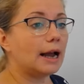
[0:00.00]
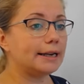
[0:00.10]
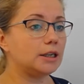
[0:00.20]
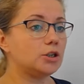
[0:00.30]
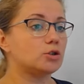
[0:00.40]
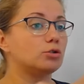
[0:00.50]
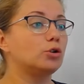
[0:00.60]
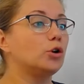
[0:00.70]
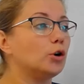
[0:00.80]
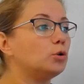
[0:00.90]
I need to
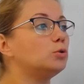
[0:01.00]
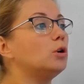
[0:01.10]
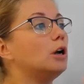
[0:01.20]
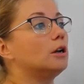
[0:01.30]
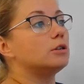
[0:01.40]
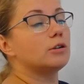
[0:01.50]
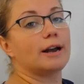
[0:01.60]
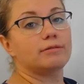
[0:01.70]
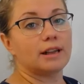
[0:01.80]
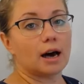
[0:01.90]
go to
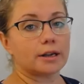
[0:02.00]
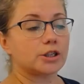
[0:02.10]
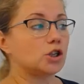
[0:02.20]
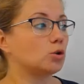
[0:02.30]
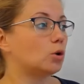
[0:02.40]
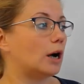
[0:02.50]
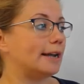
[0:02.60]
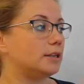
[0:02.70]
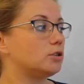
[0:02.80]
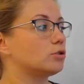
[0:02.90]
have lunch, or I
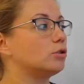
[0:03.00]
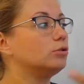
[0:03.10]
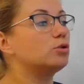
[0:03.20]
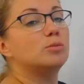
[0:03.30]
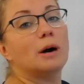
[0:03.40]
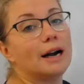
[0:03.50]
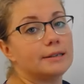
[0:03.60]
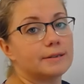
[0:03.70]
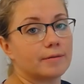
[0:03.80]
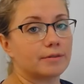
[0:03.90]
need to go to buy
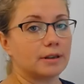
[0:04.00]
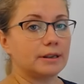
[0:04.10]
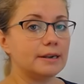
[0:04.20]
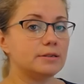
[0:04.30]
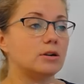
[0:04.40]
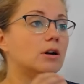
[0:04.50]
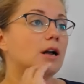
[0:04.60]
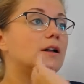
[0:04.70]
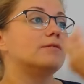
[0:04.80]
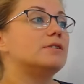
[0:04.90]
something. Yes, so
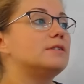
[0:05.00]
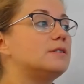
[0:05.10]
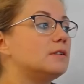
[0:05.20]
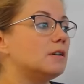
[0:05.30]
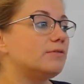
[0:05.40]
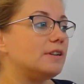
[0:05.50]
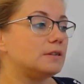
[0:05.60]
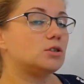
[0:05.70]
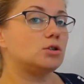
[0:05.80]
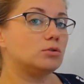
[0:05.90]

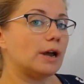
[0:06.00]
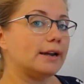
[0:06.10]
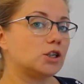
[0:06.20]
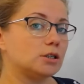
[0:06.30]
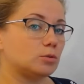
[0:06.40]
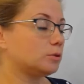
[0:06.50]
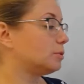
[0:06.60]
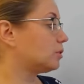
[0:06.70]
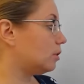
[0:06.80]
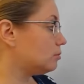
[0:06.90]
these two actions will be
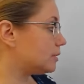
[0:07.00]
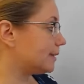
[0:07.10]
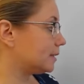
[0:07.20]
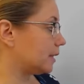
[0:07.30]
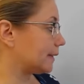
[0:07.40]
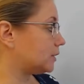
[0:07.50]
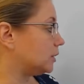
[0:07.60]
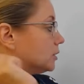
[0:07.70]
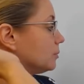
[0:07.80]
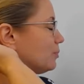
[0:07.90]
closely
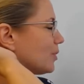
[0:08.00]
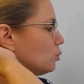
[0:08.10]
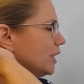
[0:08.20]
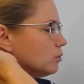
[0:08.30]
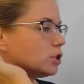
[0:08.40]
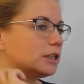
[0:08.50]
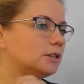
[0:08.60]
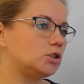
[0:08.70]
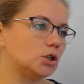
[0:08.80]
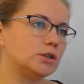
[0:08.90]
connected. We
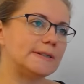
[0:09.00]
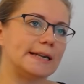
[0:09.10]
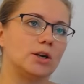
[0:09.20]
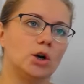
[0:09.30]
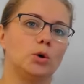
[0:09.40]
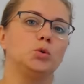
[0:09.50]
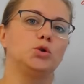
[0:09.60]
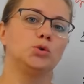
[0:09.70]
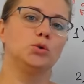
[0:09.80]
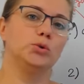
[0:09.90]
usually don't say go
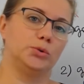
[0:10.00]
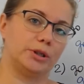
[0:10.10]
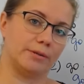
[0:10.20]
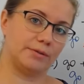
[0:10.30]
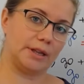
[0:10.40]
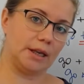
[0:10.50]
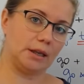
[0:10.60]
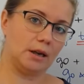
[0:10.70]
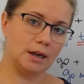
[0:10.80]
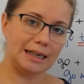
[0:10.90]
to do something.
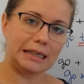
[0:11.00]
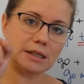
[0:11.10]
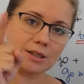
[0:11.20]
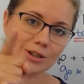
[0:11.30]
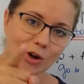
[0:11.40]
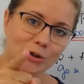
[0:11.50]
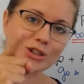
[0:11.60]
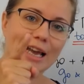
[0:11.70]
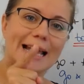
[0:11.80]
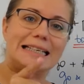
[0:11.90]
It's
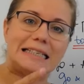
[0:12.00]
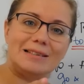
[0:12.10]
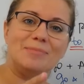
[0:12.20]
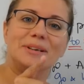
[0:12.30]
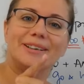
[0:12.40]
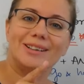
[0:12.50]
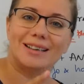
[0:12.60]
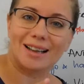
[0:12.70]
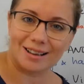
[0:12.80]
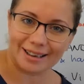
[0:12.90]
not a typical
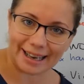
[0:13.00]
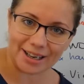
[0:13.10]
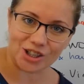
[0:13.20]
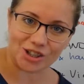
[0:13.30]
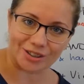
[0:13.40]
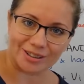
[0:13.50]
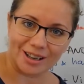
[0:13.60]
collocation.